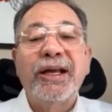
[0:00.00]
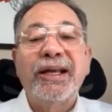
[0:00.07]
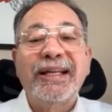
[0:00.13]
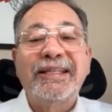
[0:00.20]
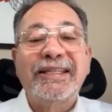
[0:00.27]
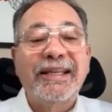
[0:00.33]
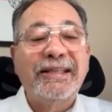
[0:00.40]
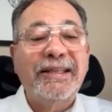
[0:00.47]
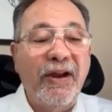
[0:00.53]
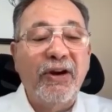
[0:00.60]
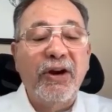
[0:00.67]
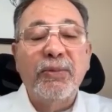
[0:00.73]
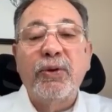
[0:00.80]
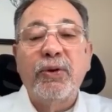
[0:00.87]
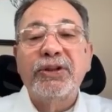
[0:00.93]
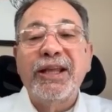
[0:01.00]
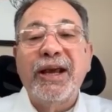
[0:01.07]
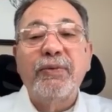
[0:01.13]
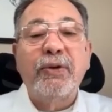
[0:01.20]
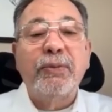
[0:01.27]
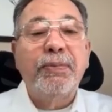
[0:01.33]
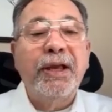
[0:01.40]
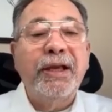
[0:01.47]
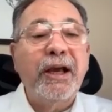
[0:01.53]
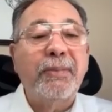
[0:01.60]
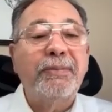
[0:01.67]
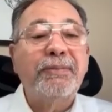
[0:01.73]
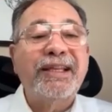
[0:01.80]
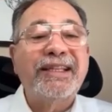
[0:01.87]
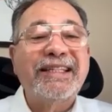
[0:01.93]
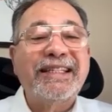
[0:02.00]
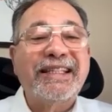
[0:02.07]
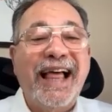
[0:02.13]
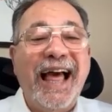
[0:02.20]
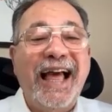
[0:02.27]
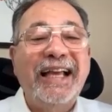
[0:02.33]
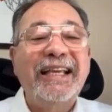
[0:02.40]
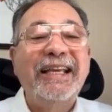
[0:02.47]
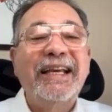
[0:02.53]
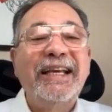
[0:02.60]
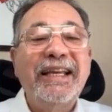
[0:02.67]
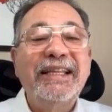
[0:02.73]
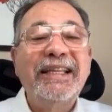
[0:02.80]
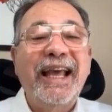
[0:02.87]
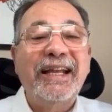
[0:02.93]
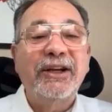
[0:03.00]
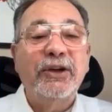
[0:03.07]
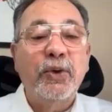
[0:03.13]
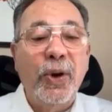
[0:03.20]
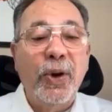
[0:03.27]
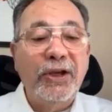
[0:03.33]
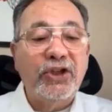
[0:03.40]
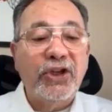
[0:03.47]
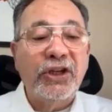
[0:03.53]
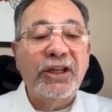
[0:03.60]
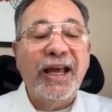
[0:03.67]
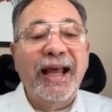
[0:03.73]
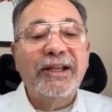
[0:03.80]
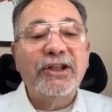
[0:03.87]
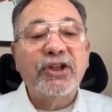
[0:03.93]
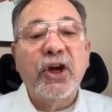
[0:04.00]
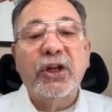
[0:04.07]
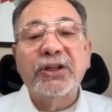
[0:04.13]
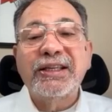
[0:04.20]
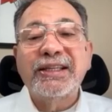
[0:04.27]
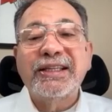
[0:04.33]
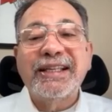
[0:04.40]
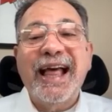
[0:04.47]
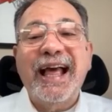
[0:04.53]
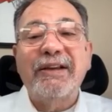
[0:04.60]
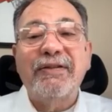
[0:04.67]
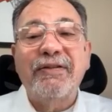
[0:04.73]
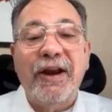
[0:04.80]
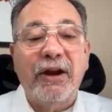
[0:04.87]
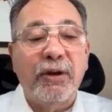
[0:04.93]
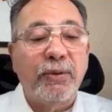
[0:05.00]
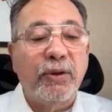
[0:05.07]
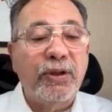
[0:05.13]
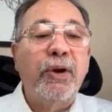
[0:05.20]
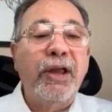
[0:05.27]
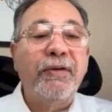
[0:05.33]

It's a variable that will pick up the slack in that equation, and it's called a slack variable.